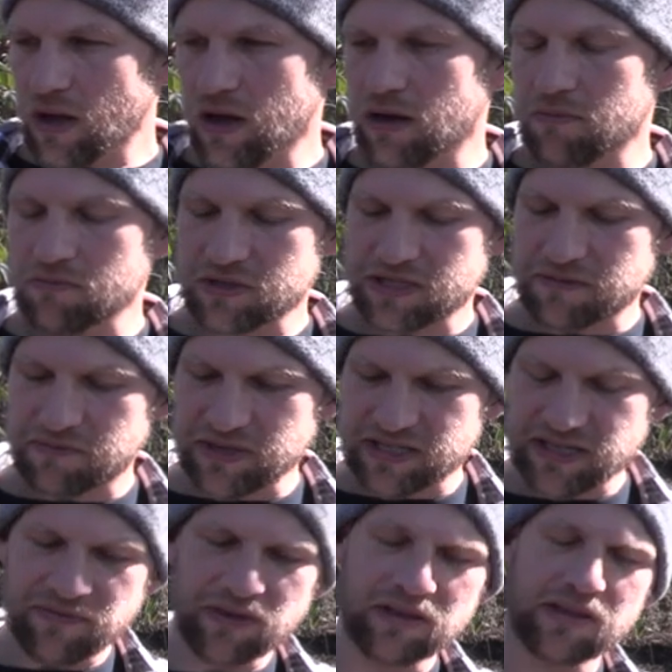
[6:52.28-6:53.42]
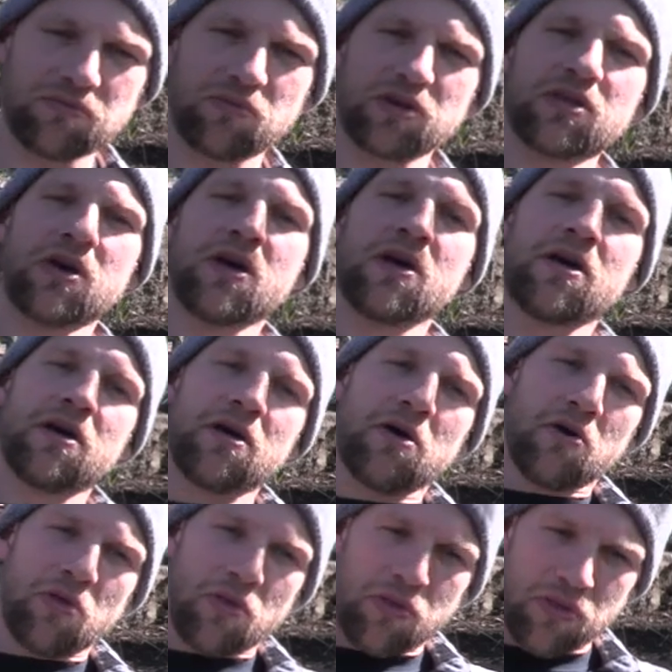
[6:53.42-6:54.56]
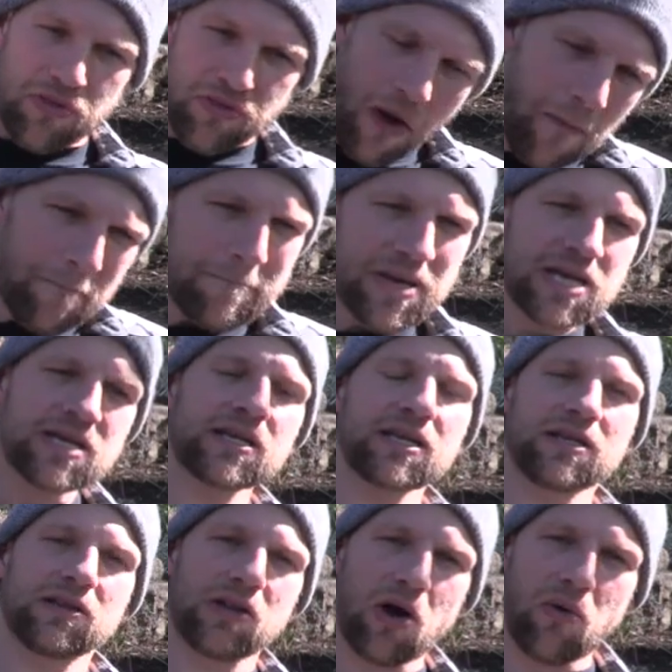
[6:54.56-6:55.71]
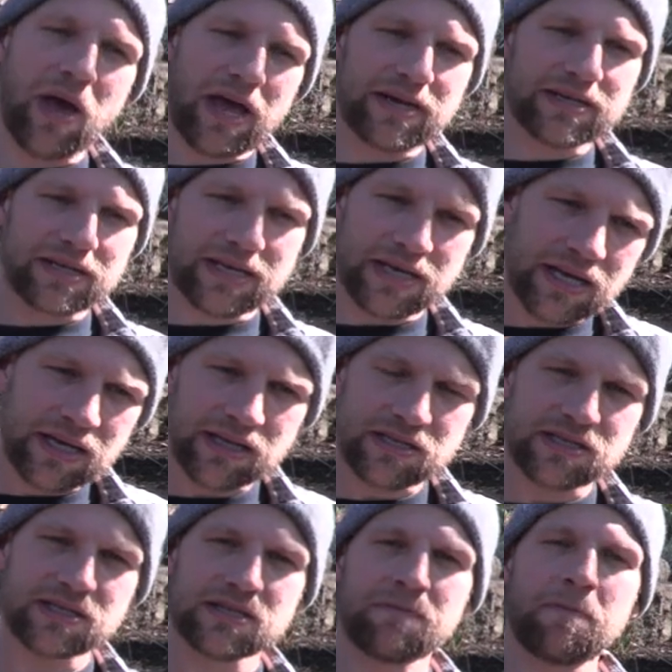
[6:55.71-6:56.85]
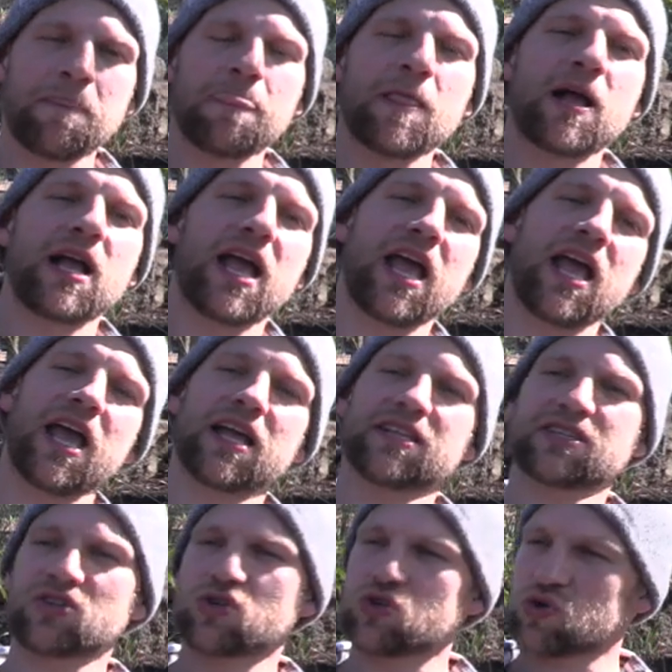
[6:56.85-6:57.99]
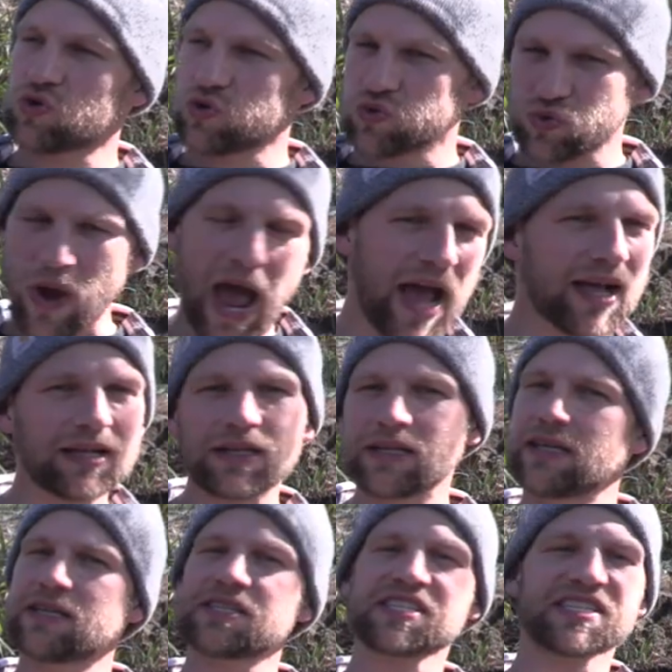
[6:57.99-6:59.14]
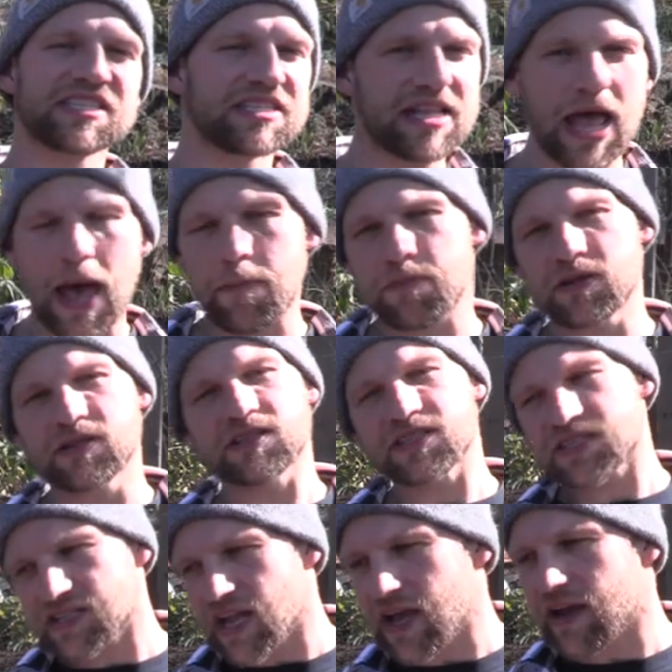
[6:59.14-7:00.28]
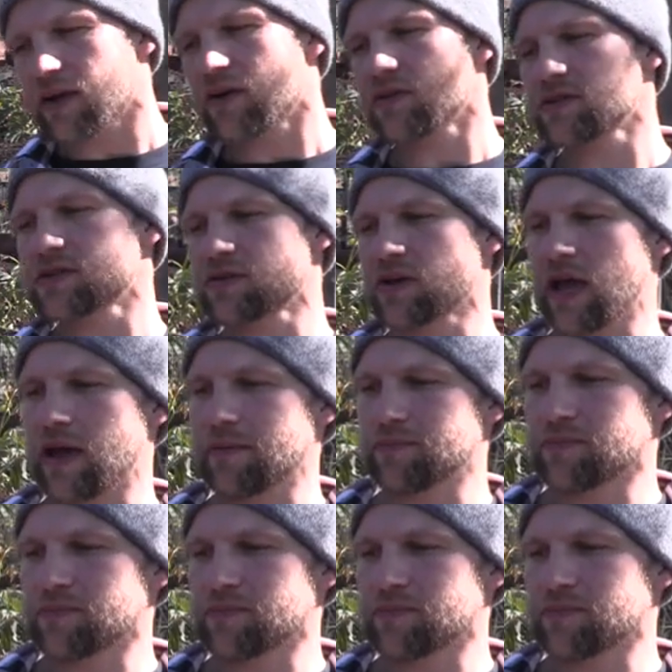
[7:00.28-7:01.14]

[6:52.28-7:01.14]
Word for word: Um, specifically with thumping low-end kicks, and crackly snapping snares, okay?